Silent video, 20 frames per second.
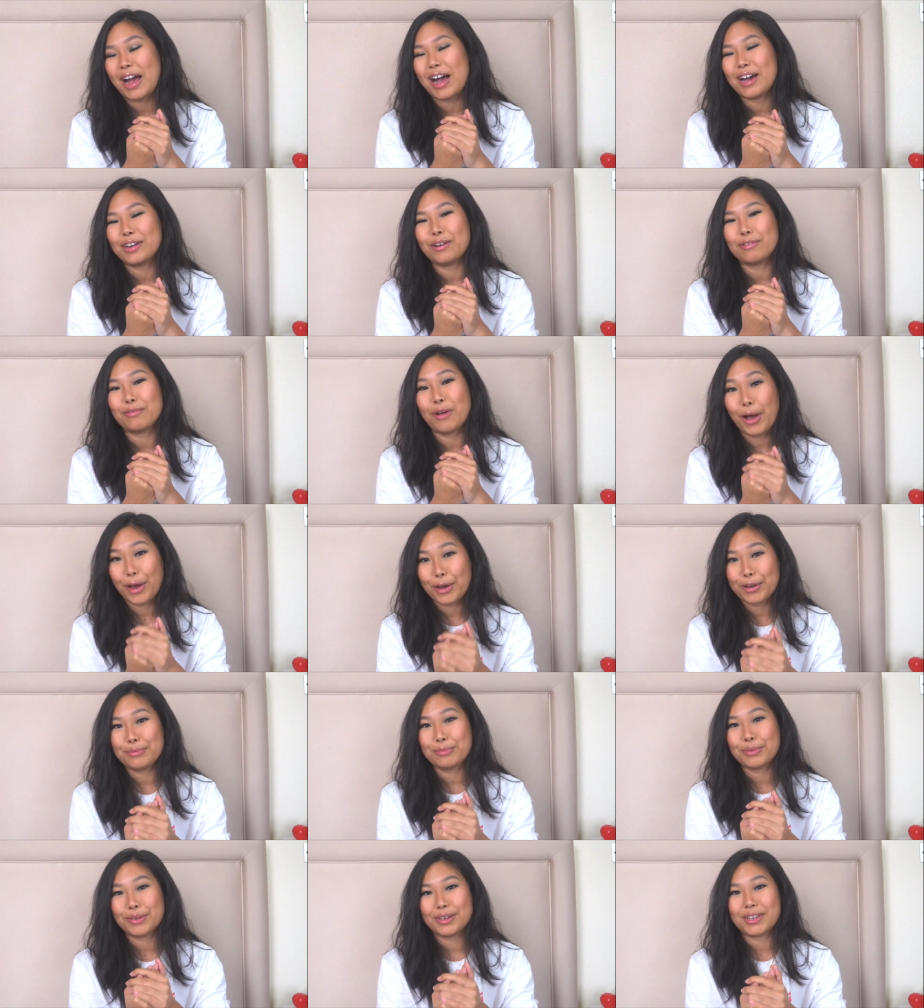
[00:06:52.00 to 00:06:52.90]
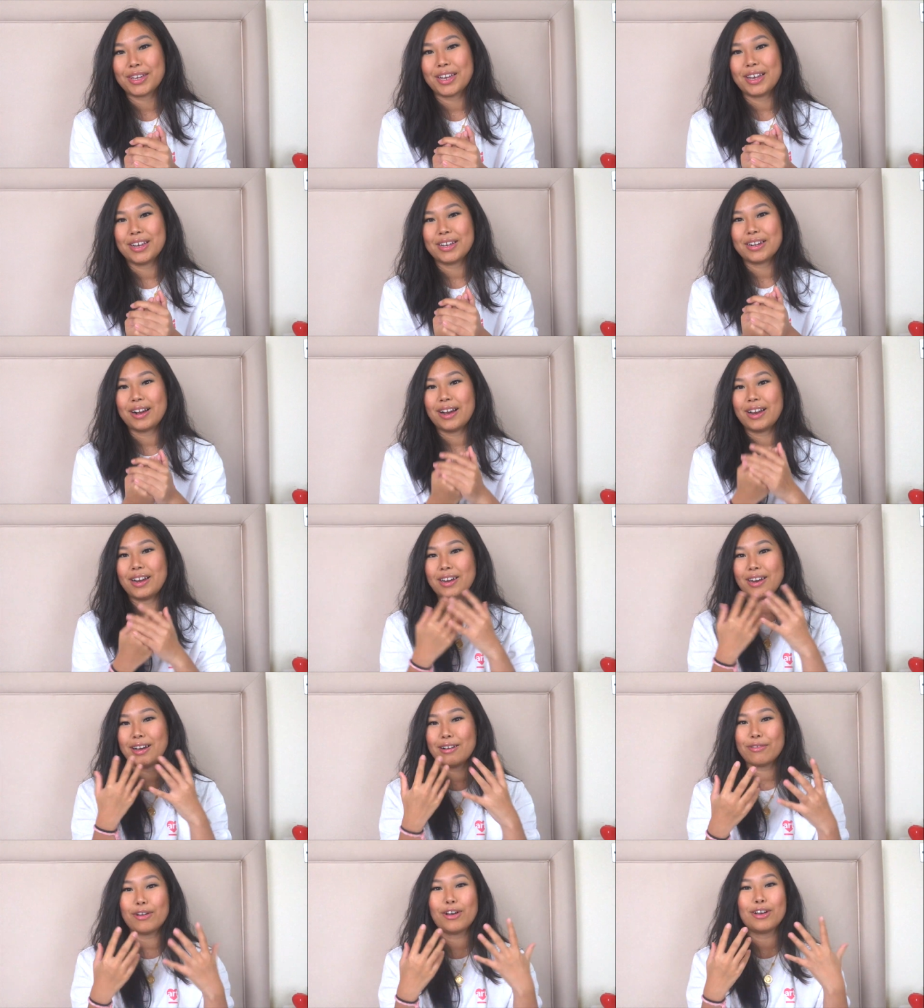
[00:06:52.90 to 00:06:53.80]
fan of home cooking. I
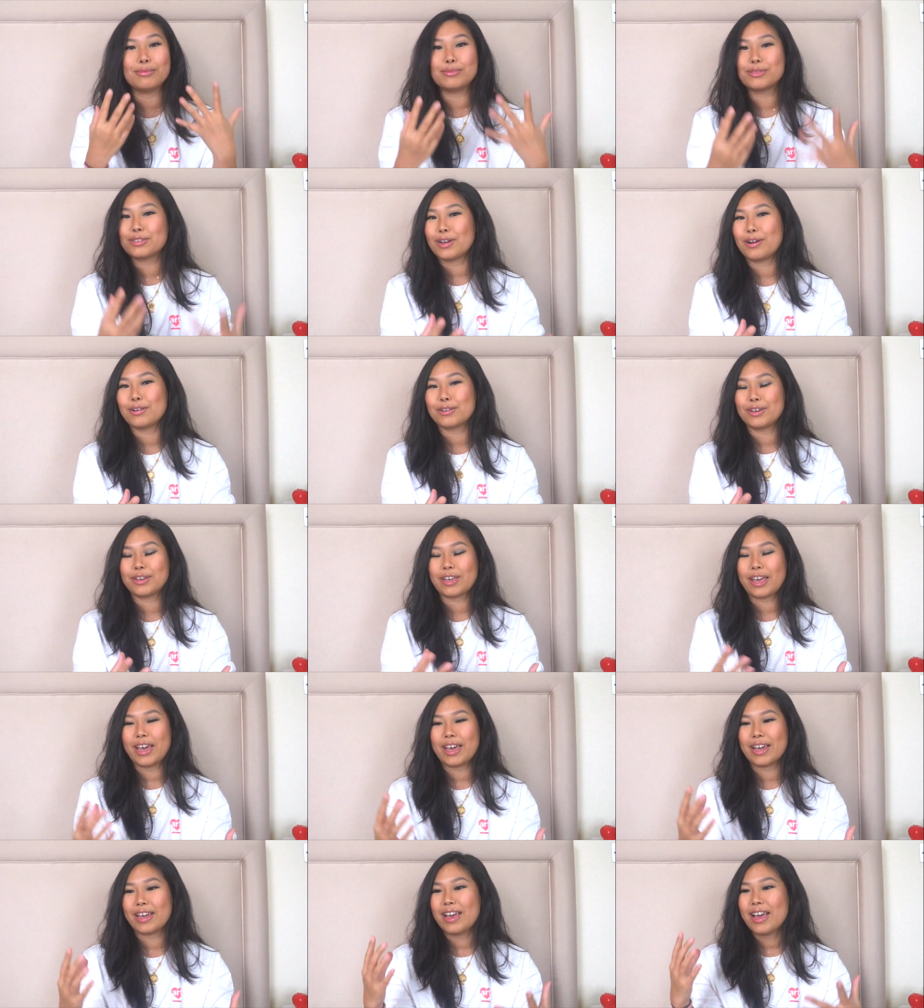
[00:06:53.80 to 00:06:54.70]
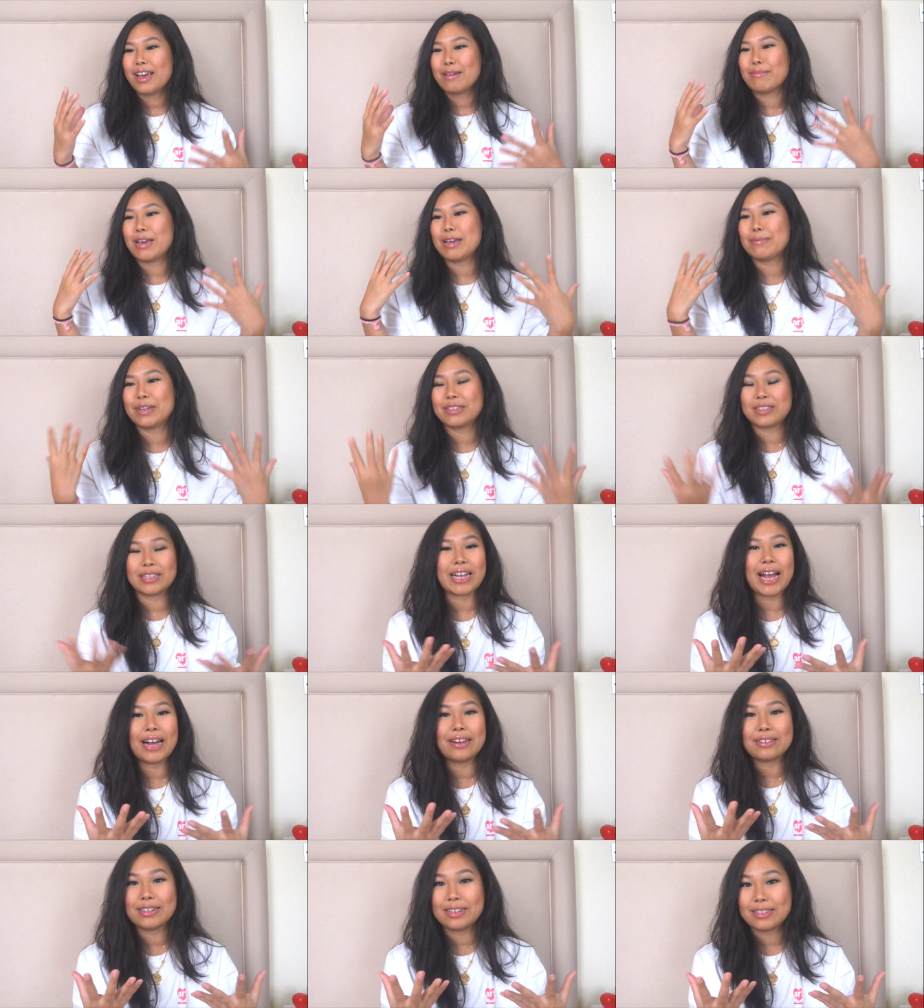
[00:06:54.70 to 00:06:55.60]
love home style cooking. Maybe it's the
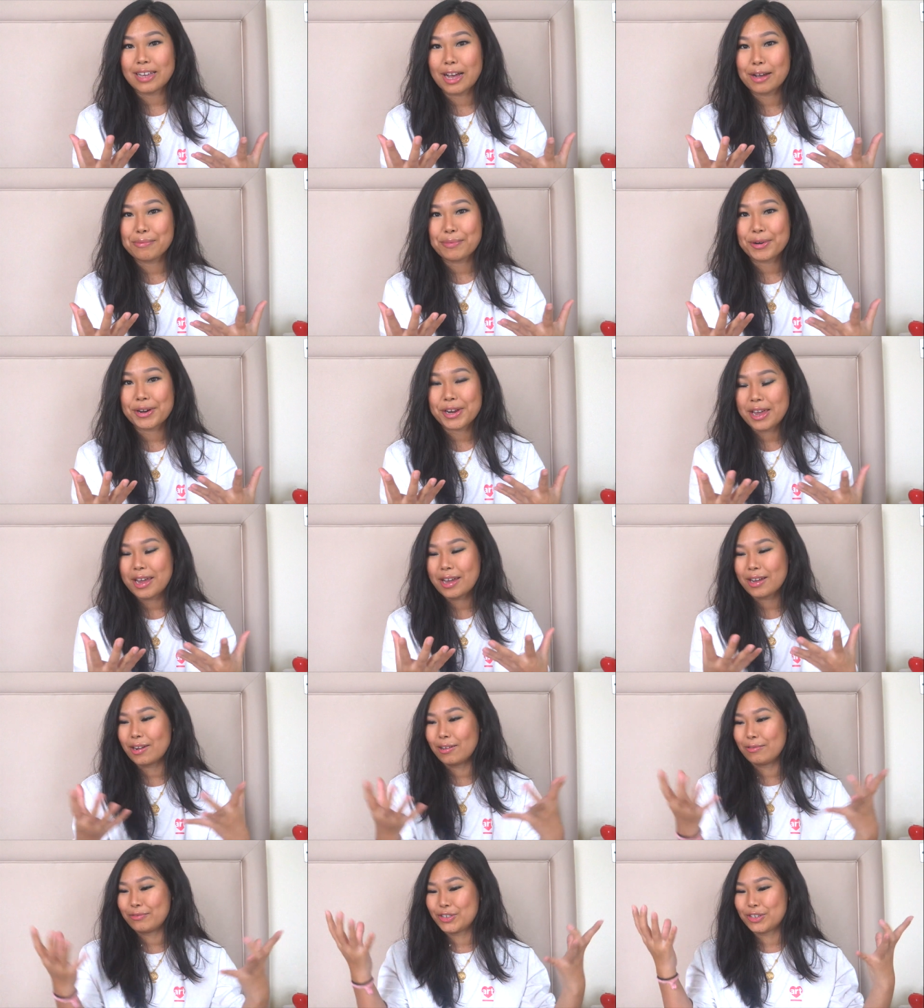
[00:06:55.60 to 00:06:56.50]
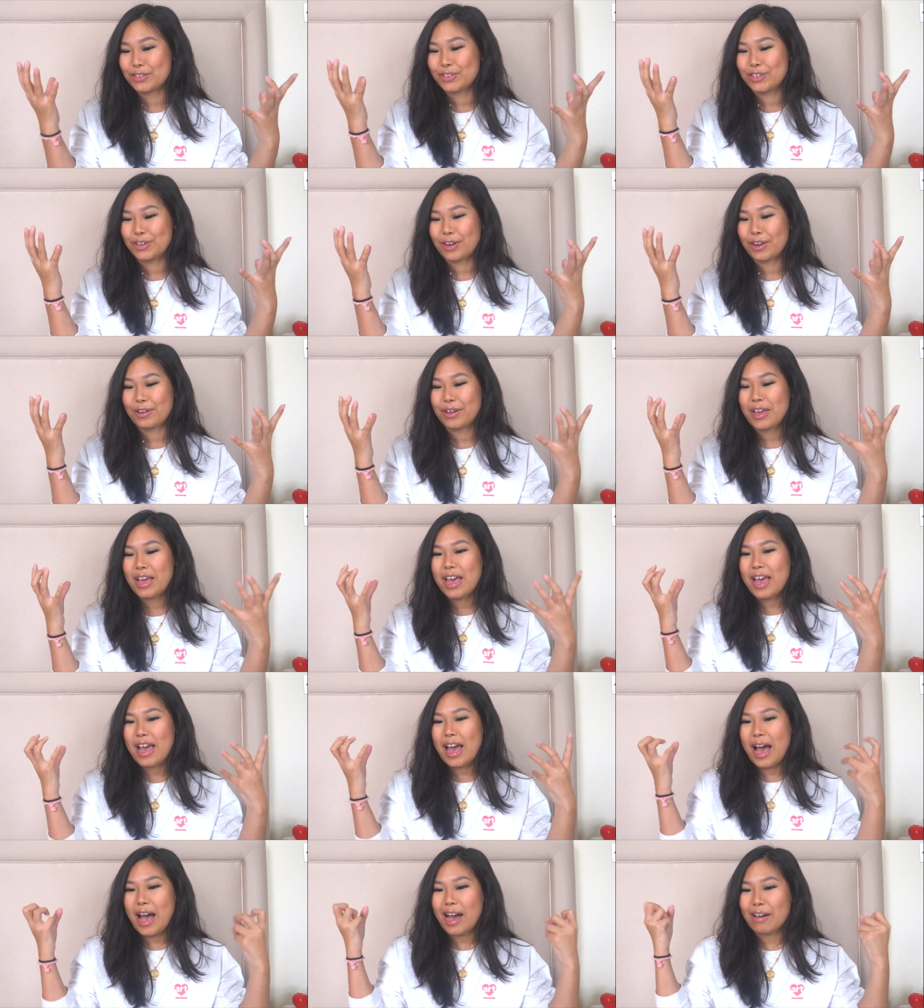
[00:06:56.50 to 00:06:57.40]
Cantonese upbringing of just, you know,
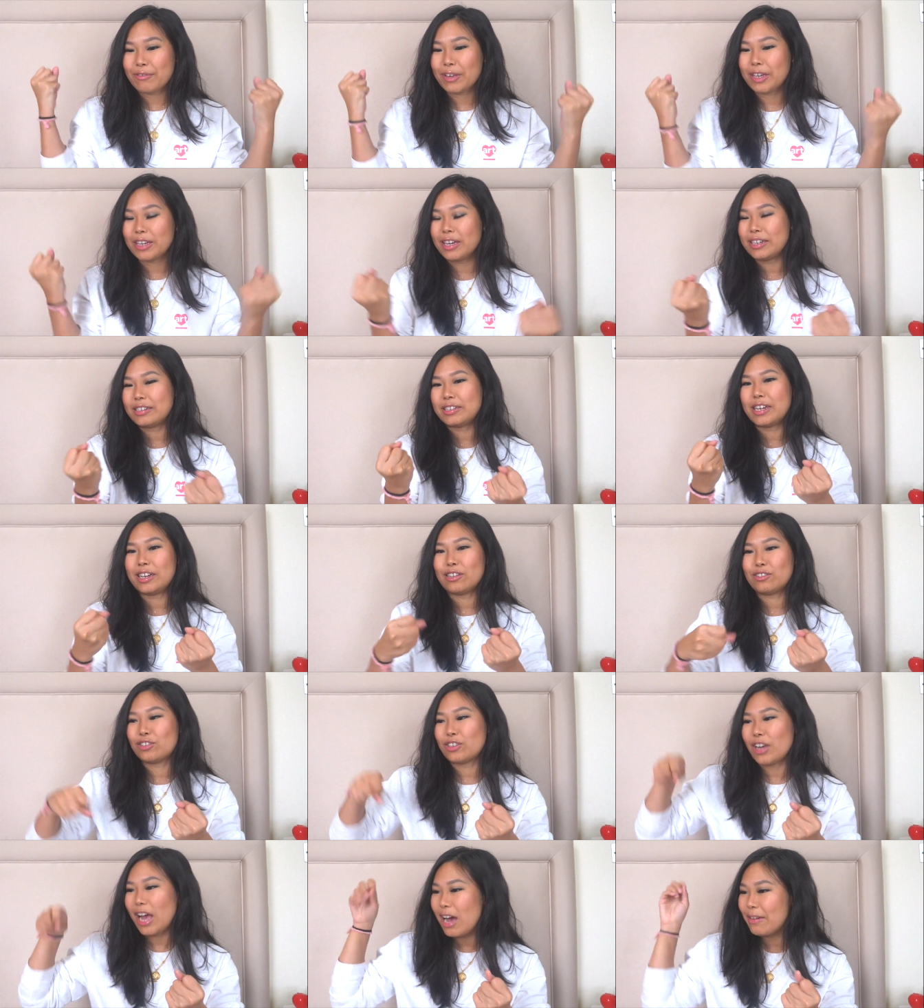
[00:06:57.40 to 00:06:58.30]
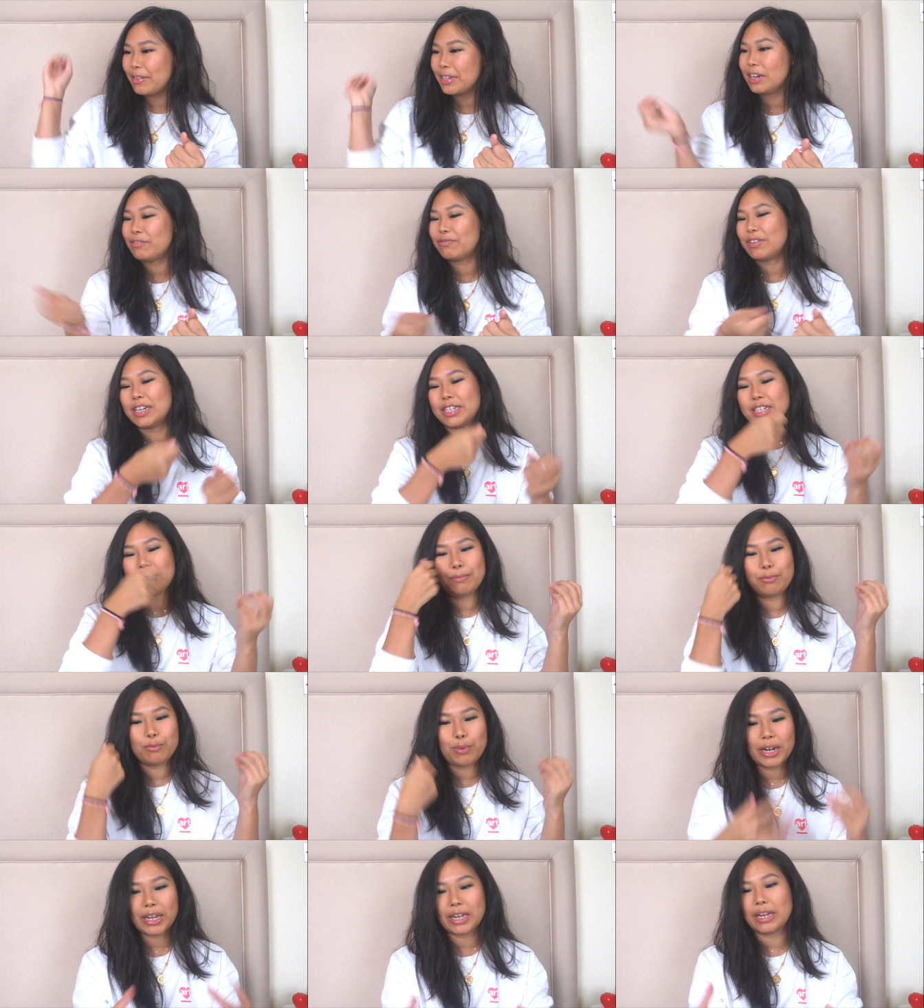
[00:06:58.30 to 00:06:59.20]
having a dish, having it ready,
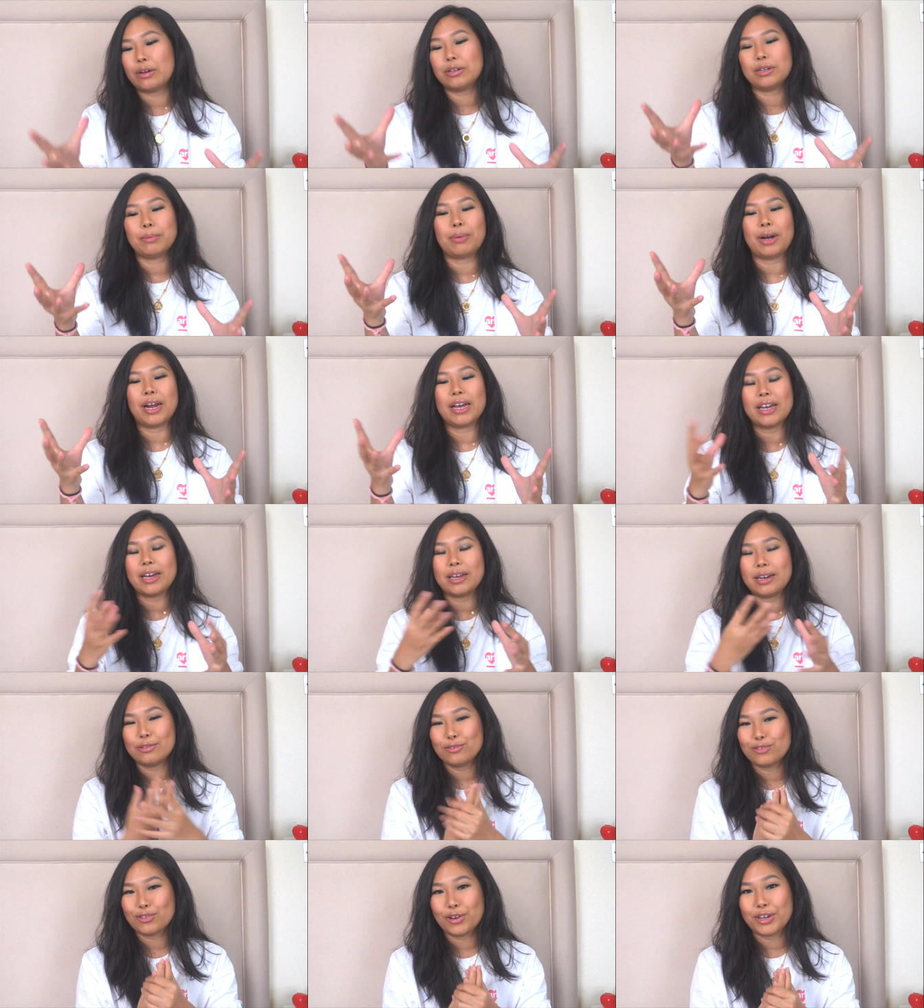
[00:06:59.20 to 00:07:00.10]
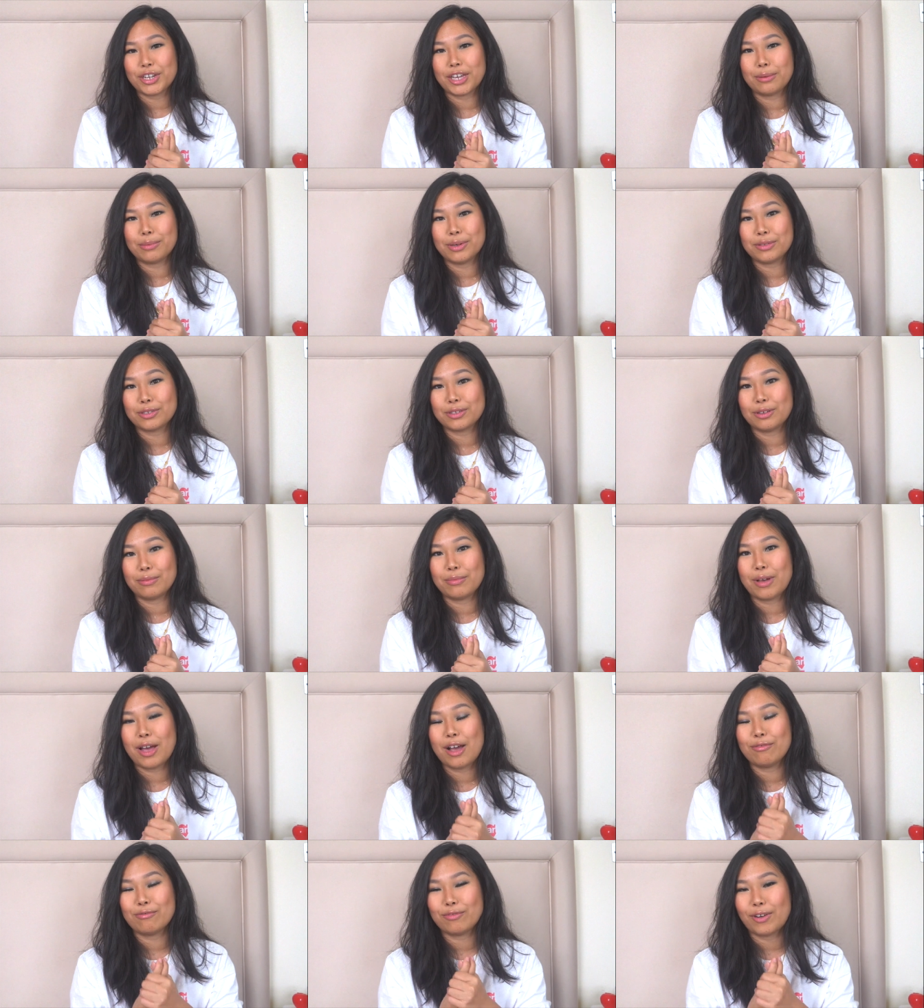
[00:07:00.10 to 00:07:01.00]
whacking it on a plate and enjoying it with some
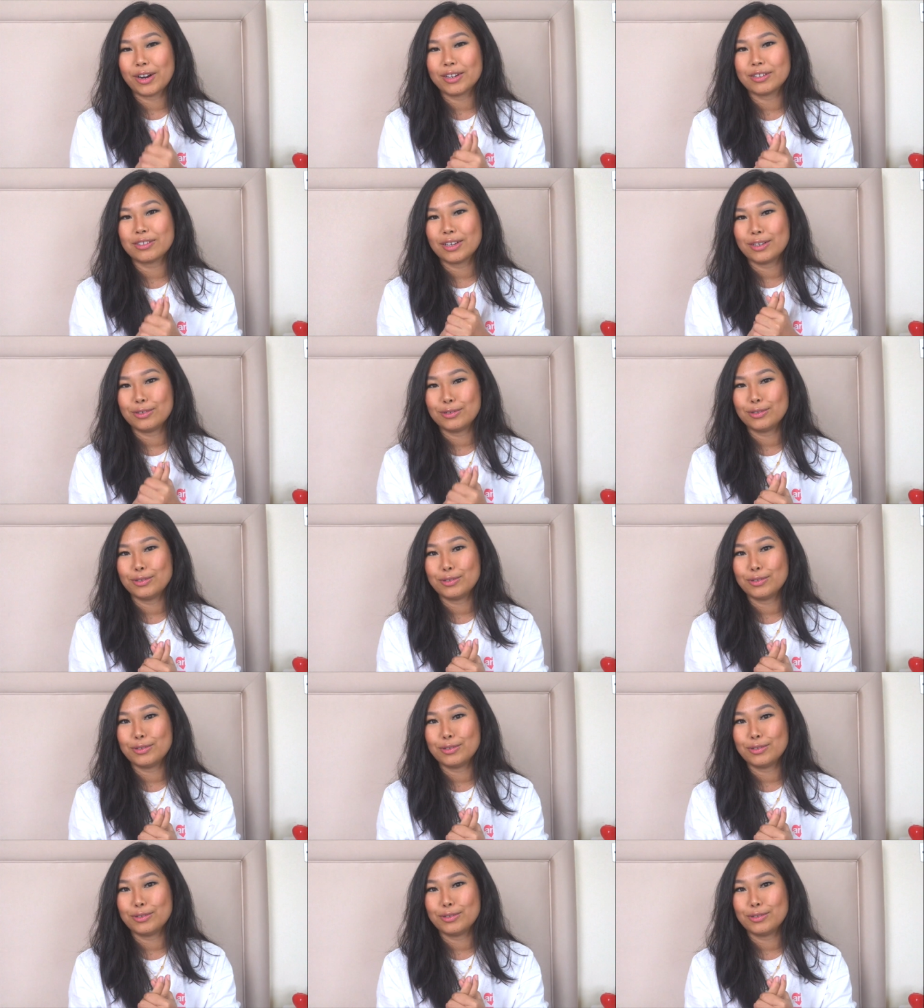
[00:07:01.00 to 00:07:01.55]
rice and